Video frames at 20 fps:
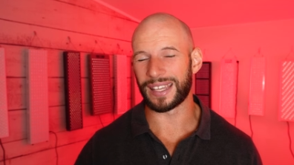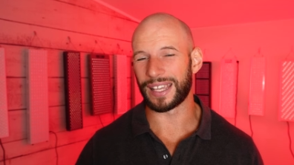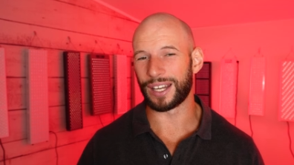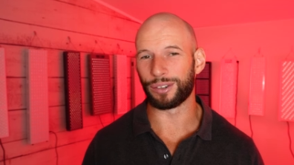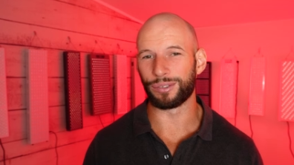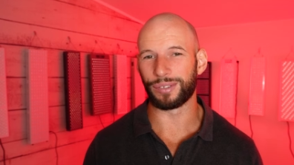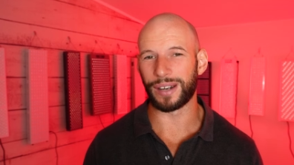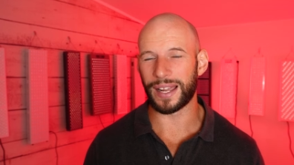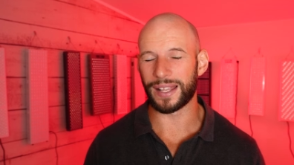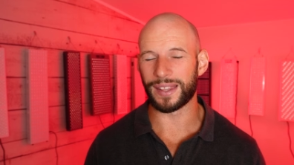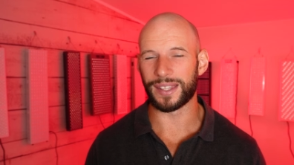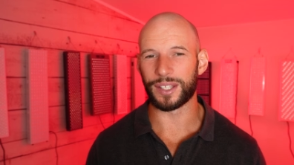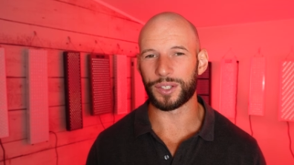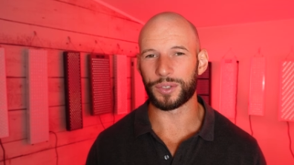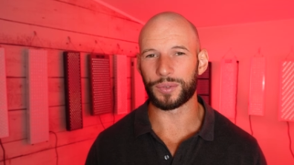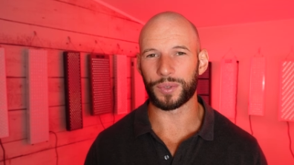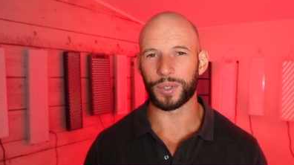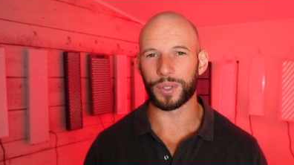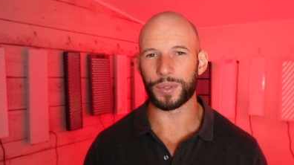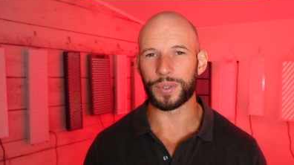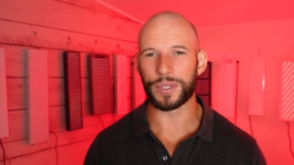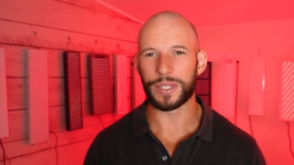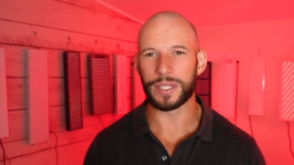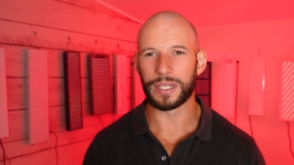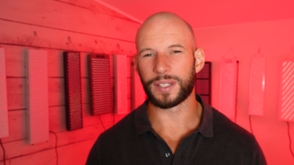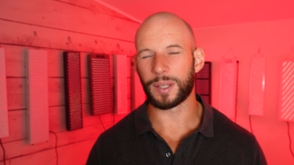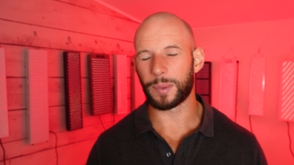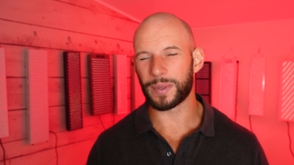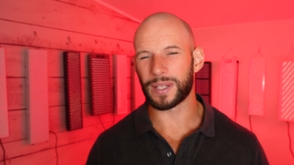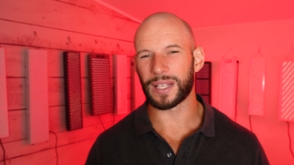get around these rules.
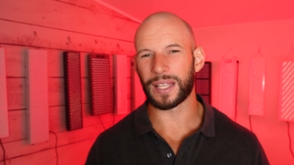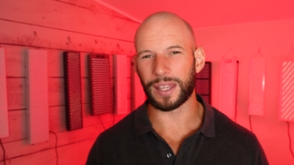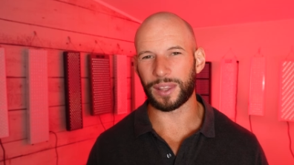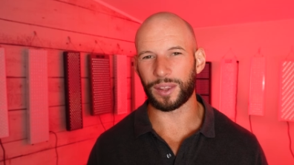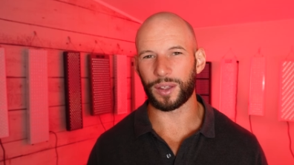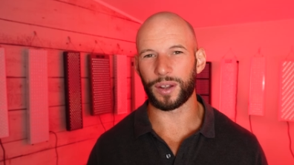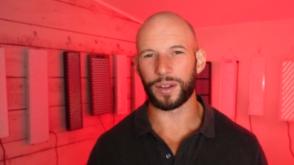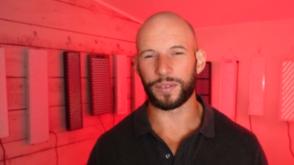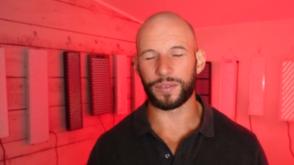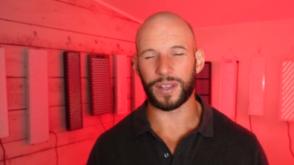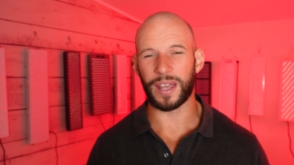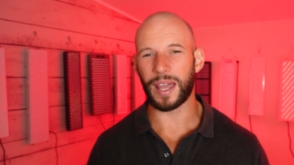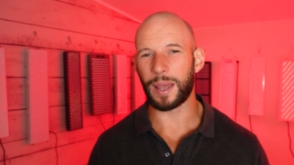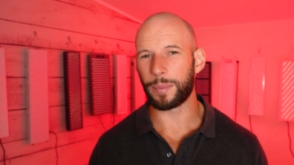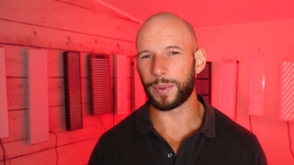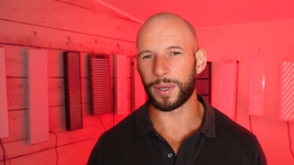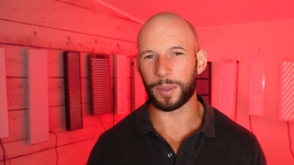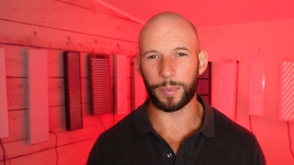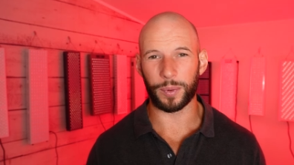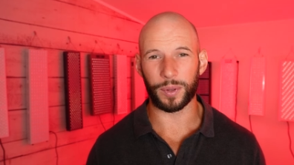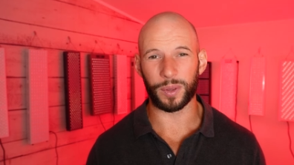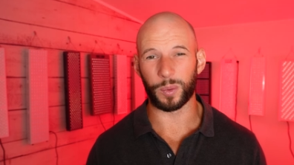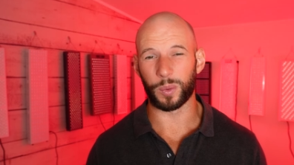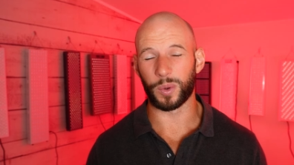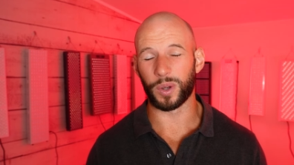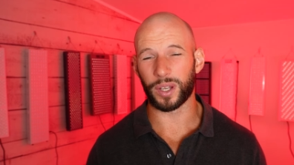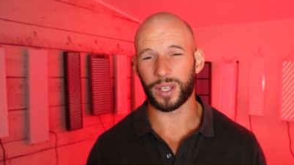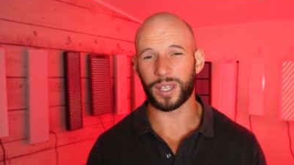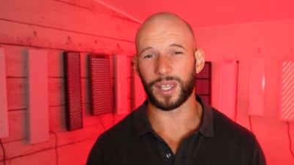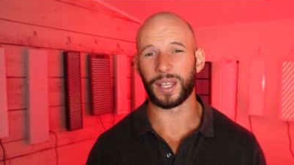Typically though, if you're happy to put the
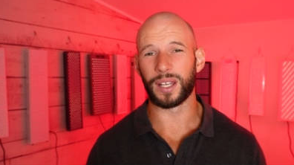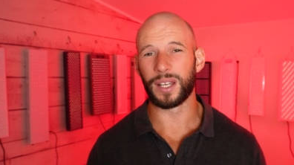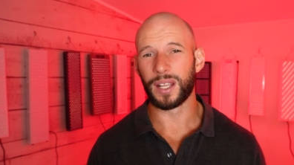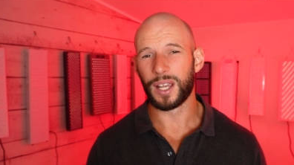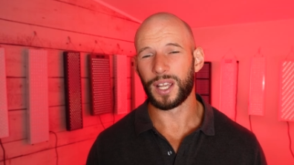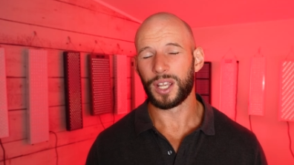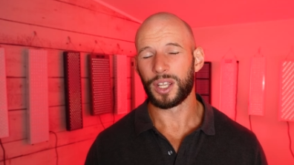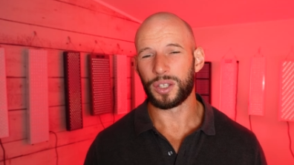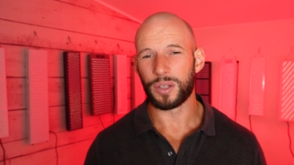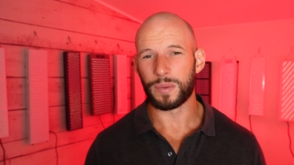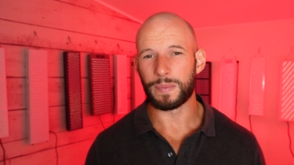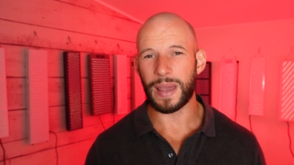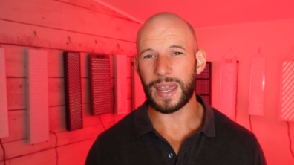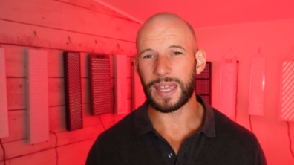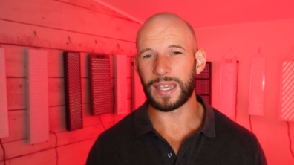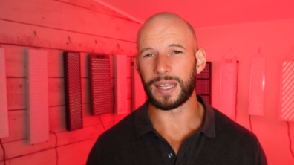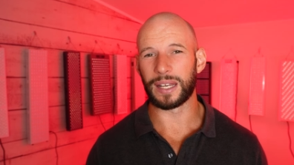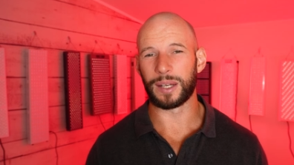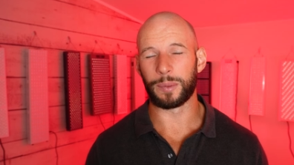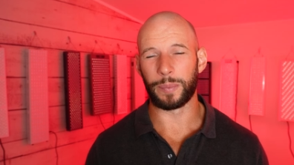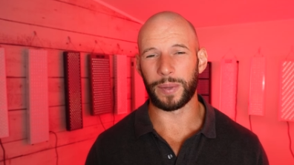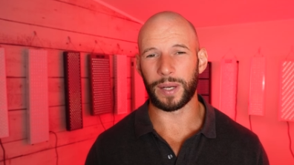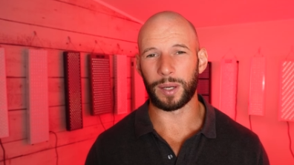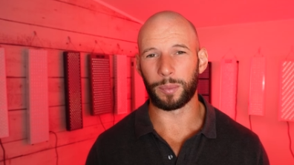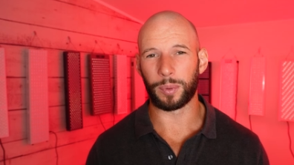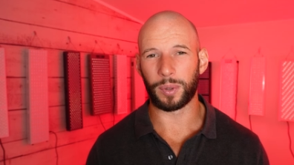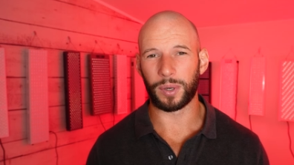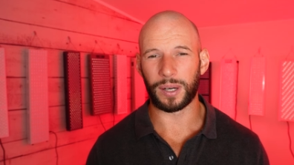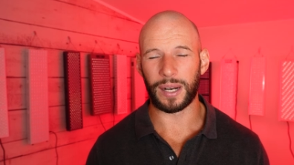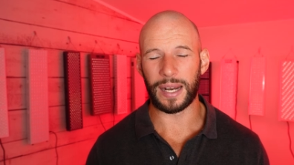work in, you may get a better
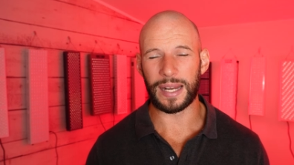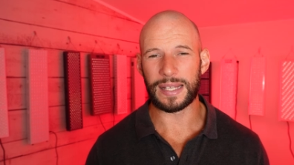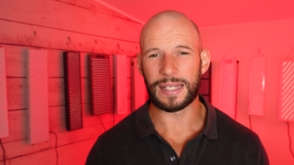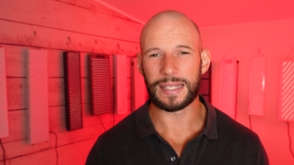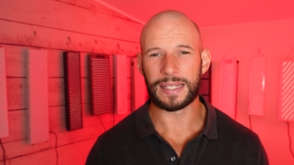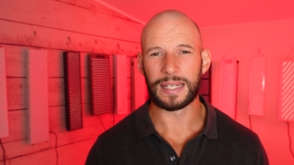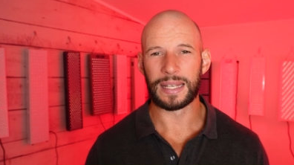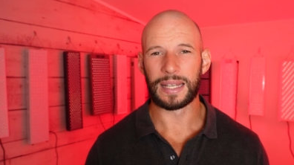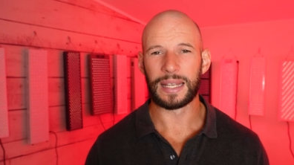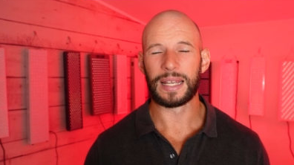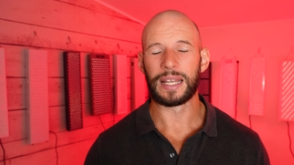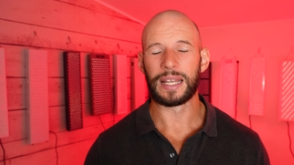price.